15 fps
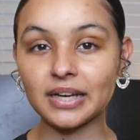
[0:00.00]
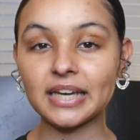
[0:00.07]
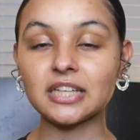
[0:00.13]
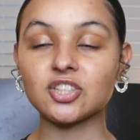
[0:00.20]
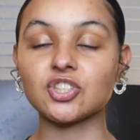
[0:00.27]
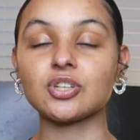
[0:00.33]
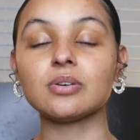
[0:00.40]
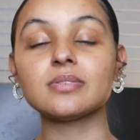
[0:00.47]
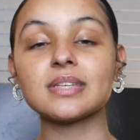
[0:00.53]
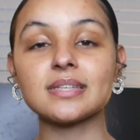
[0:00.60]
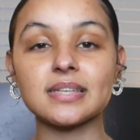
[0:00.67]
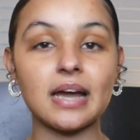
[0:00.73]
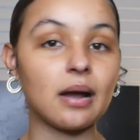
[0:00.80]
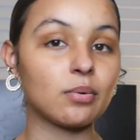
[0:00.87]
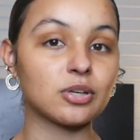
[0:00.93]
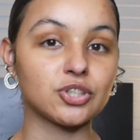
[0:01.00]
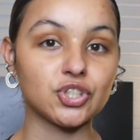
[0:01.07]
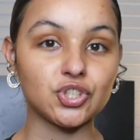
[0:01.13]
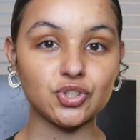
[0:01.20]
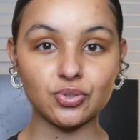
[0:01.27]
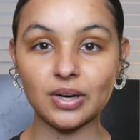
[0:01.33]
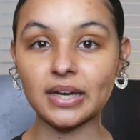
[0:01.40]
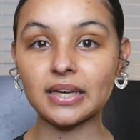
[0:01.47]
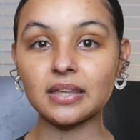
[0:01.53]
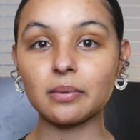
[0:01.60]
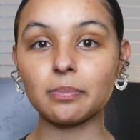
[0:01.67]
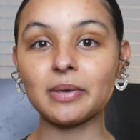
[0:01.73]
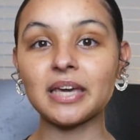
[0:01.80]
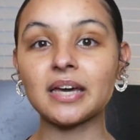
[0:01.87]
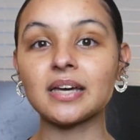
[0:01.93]
It shows us our
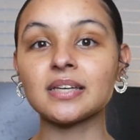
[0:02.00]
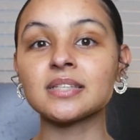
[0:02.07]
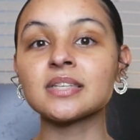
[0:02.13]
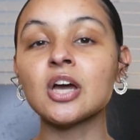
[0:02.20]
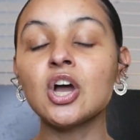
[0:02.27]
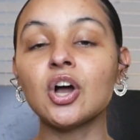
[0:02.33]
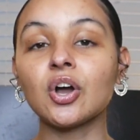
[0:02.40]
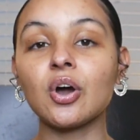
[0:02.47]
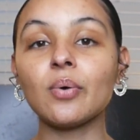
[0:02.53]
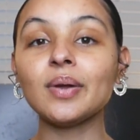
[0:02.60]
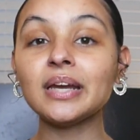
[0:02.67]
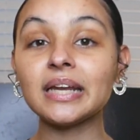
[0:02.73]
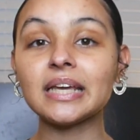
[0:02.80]
strength, because going